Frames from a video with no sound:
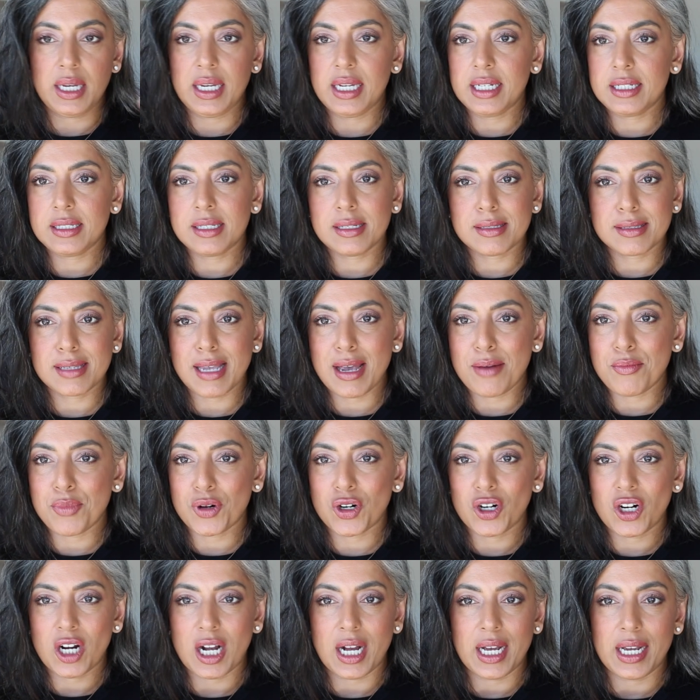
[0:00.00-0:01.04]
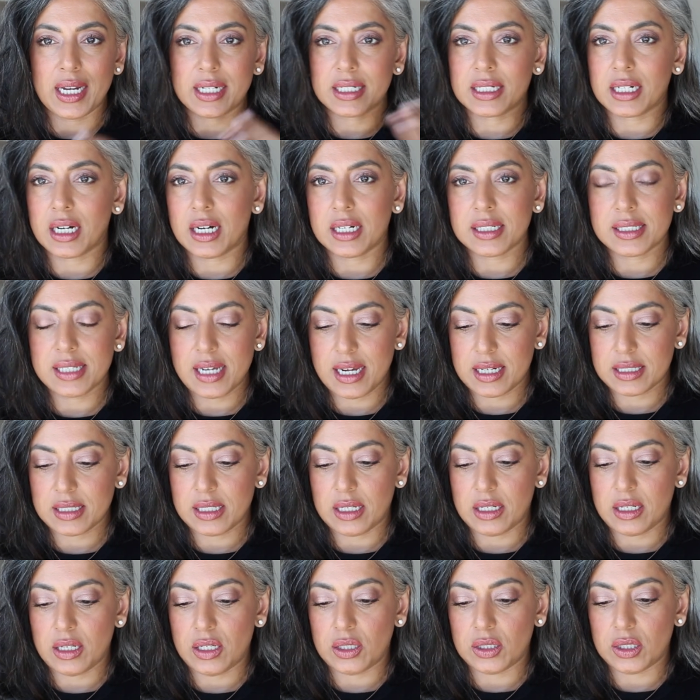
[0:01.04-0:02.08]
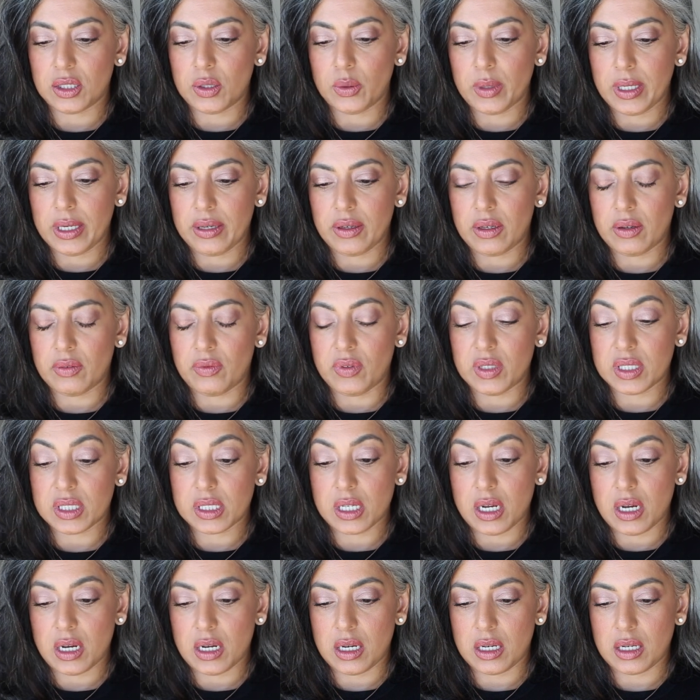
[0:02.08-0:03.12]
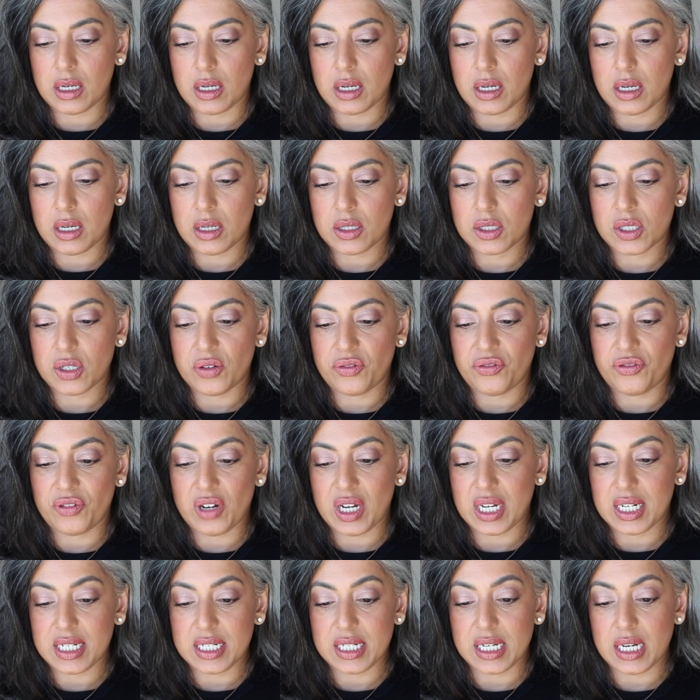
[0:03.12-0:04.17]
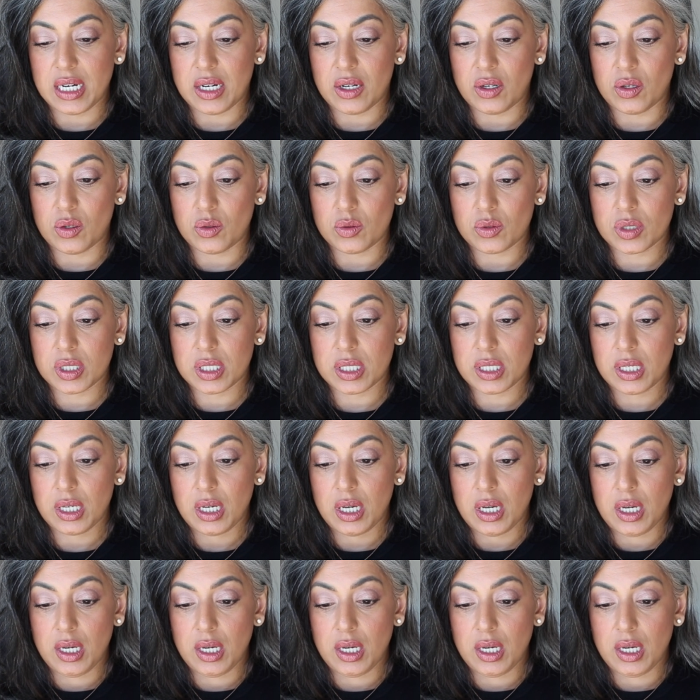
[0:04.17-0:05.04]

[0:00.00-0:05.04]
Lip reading: In December, I had contacted Louis Vuitton to find out